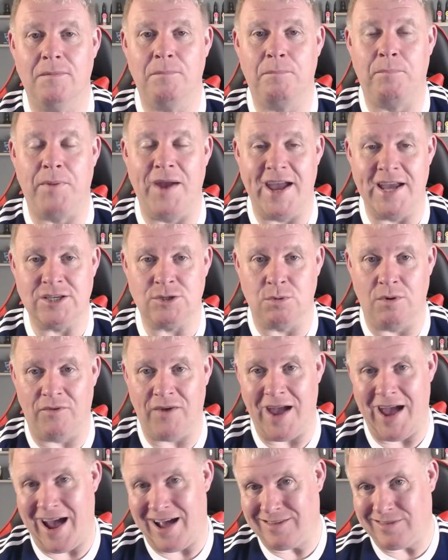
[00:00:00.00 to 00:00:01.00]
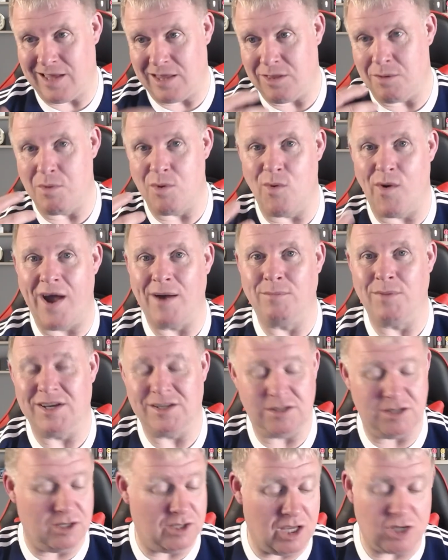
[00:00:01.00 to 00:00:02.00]
base with it, and then the meringue
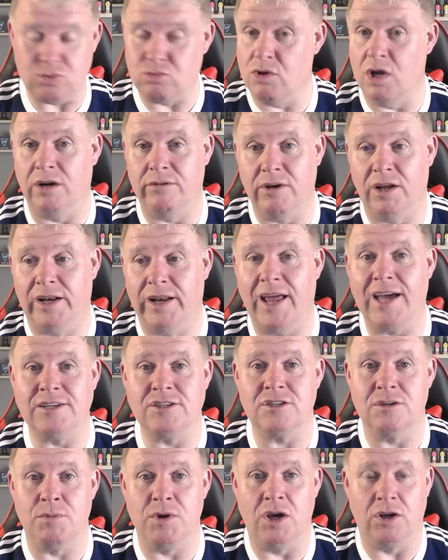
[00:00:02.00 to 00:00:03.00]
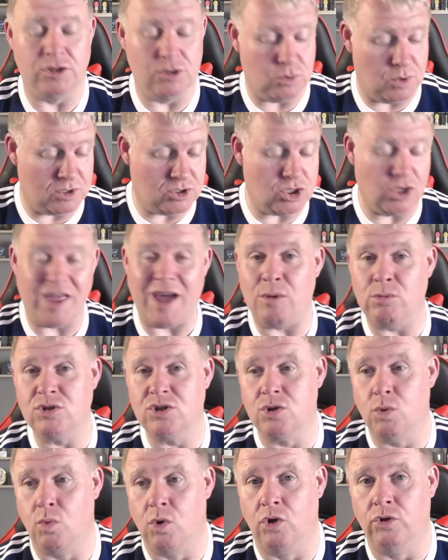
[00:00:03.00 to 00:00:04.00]
mixing. It's really, really nice, to be honest with you. So that was
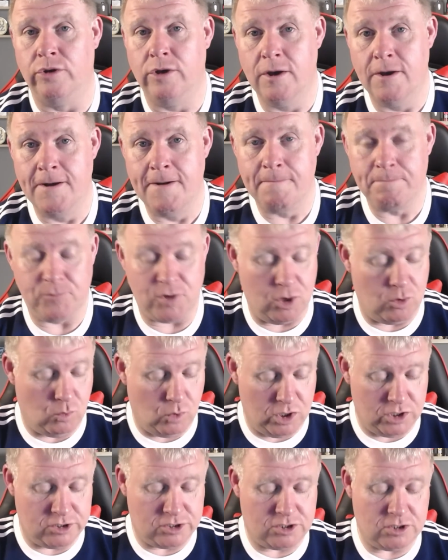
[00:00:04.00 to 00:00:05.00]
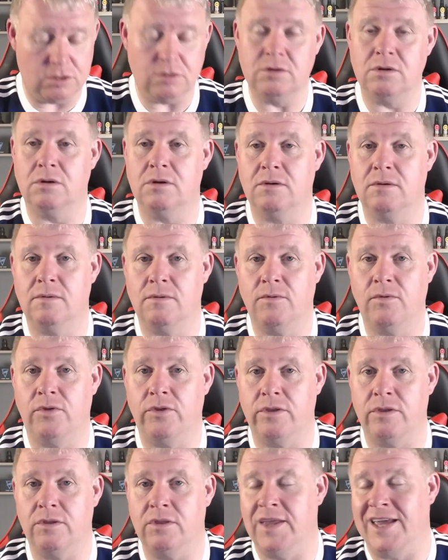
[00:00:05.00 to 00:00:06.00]
the one that was
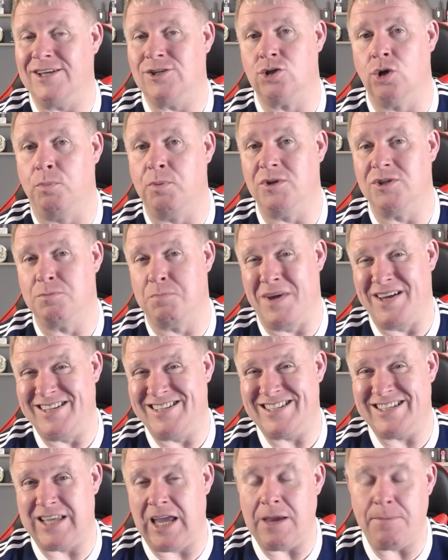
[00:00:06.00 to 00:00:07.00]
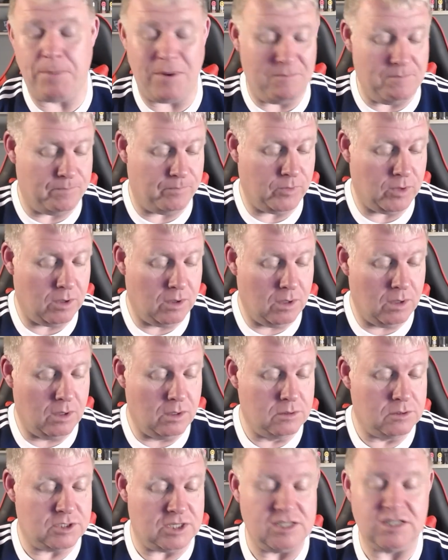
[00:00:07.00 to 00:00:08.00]
nicked up and's been steeping
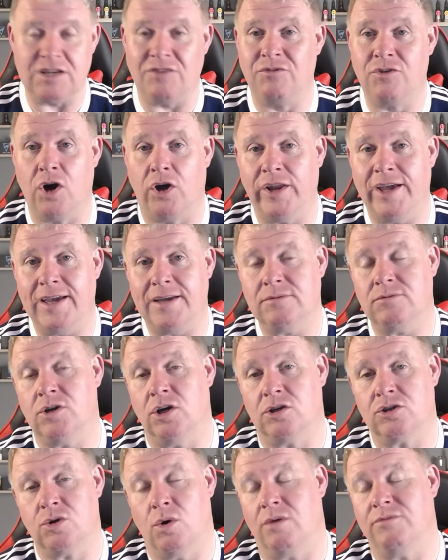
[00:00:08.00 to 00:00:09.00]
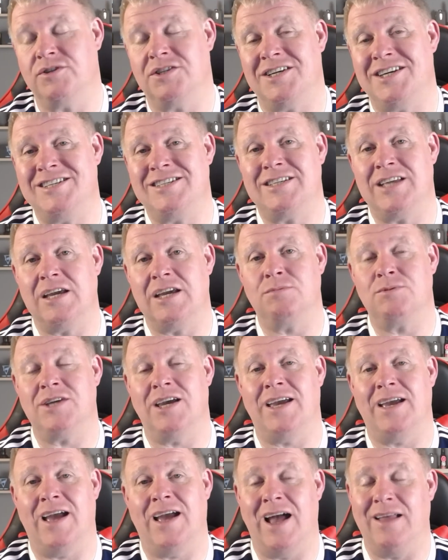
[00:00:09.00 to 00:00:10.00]
since I've got it. You know, so obviously he steeped
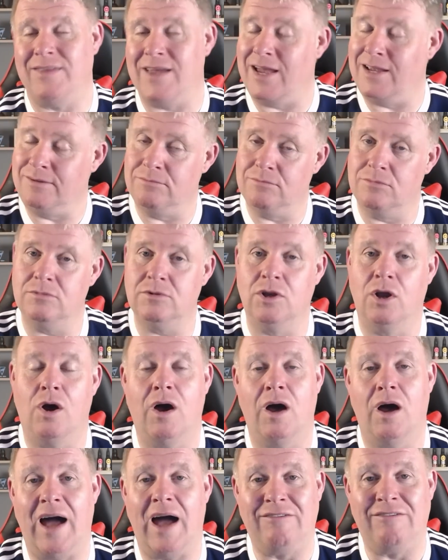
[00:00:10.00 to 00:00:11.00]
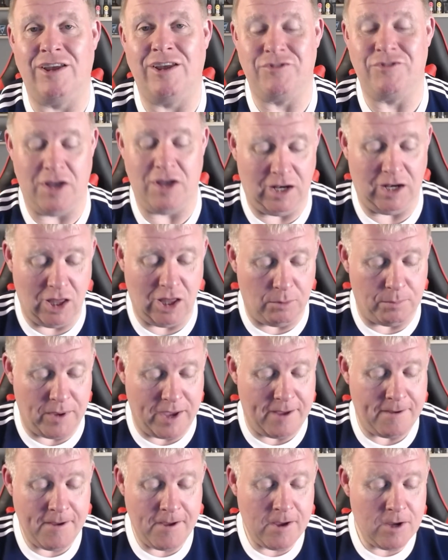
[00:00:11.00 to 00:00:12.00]
it, and then you know I've left it a little
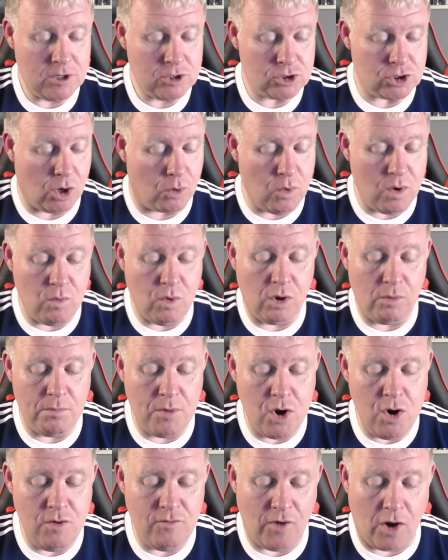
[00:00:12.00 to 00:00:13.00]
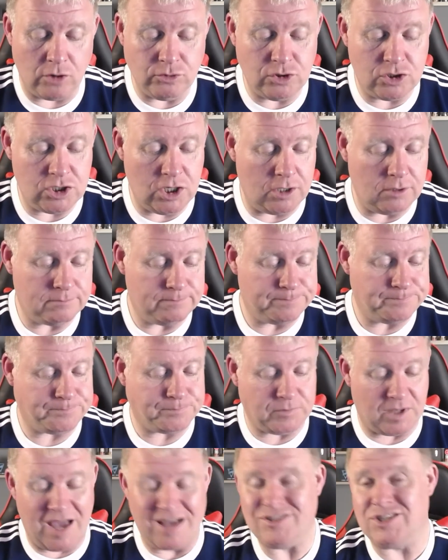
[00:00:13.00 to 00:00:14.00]
bit. So we will move on to,
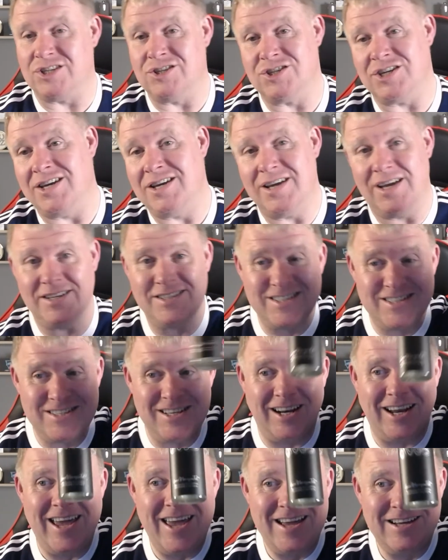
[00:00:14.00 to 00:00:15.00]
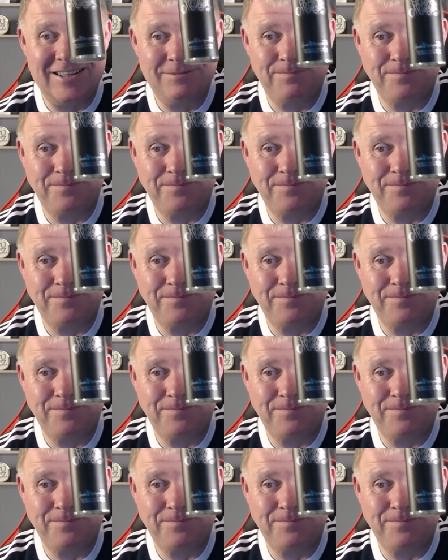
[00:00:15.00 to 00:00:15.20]
as you can see, still here.